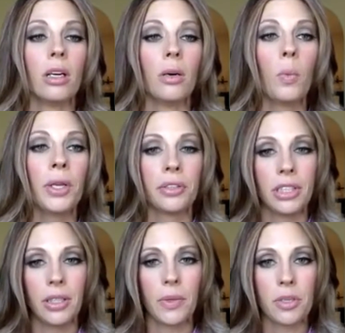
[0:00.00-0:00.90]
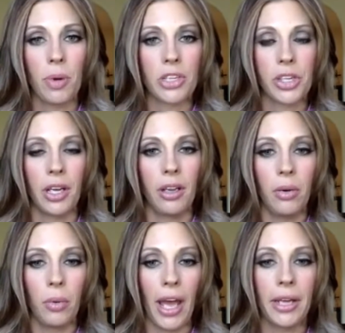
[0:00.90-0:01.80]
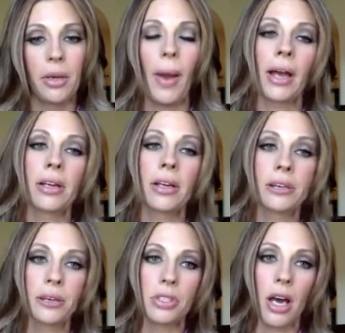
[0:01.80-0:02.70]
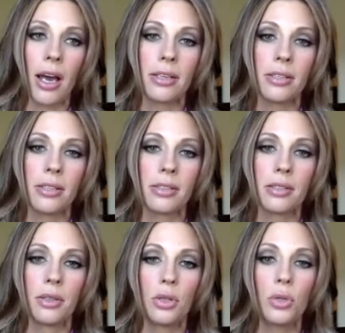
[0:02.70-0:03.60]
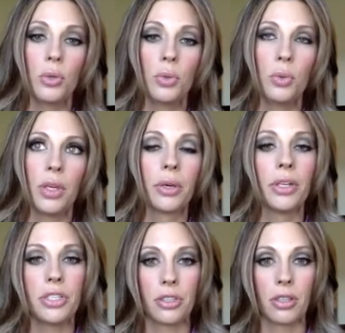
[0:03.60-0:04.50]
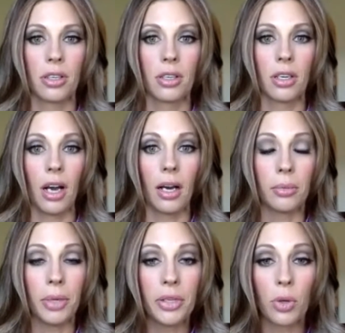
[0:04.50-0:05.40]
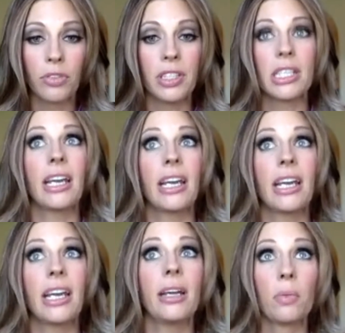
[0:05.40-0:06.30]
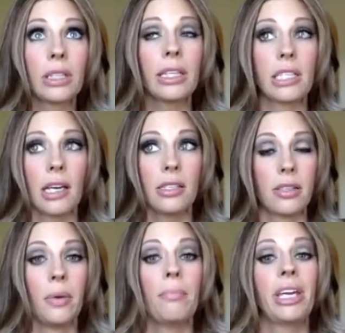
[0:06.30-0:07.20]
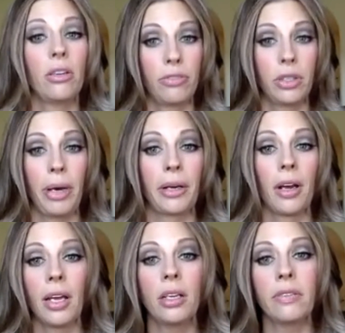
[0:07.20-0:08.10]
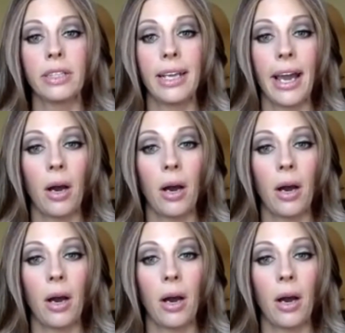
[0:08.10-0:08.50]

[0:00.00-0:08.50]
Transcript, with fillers: When you're dealing with depression and you exercise, you increase your um, endorphins, and it really does make you feel better. And even